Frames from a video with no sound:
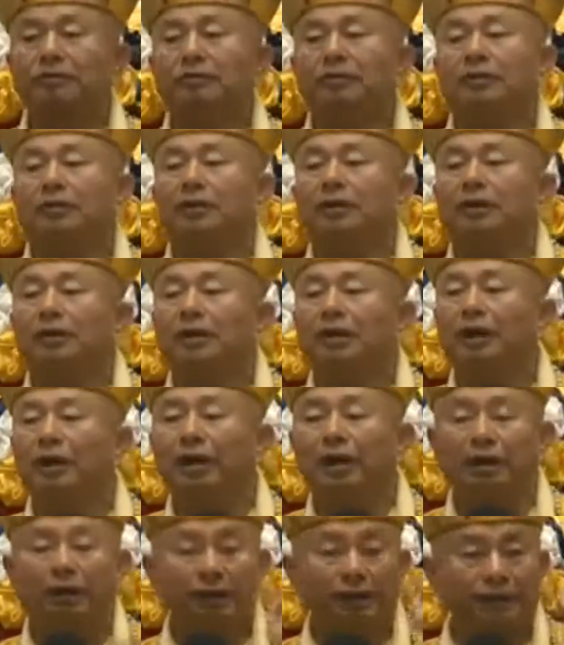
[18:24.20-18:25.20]
there
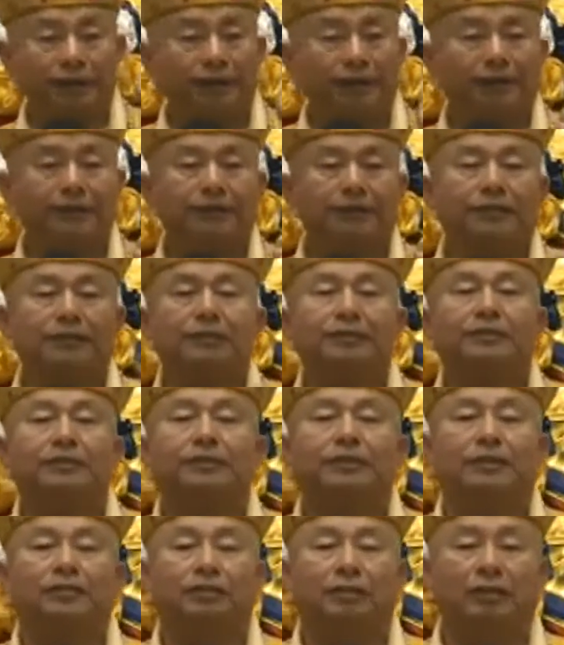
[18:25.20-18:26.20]
was
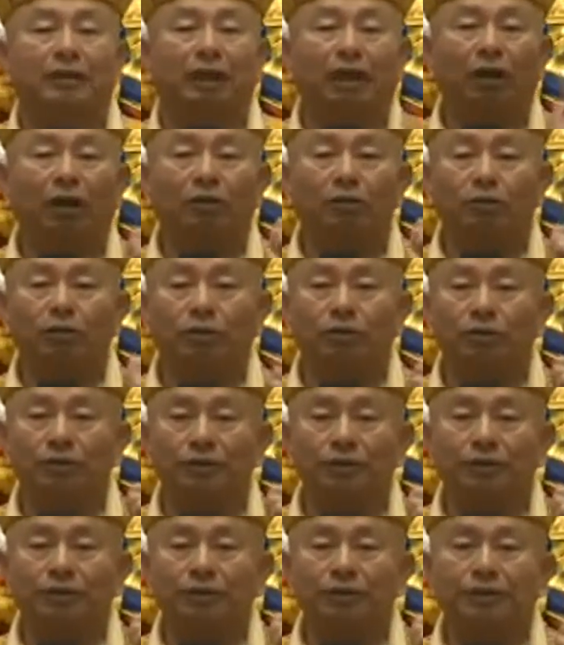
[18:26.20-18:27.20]
daughters, 3
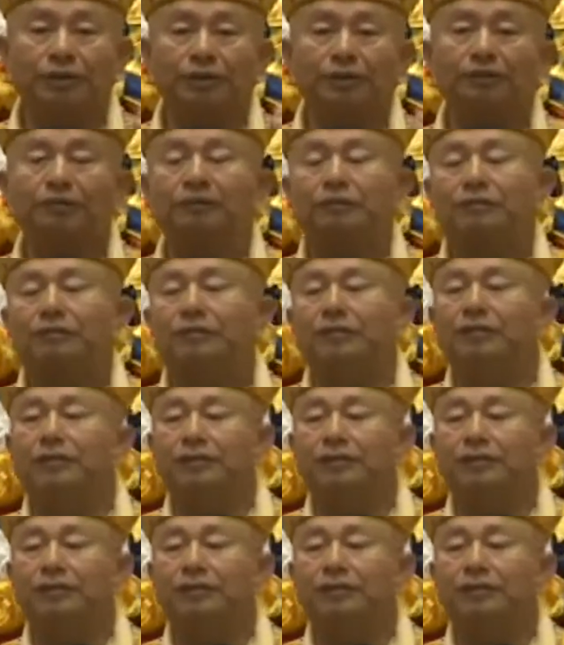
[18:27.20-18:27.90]
daughters.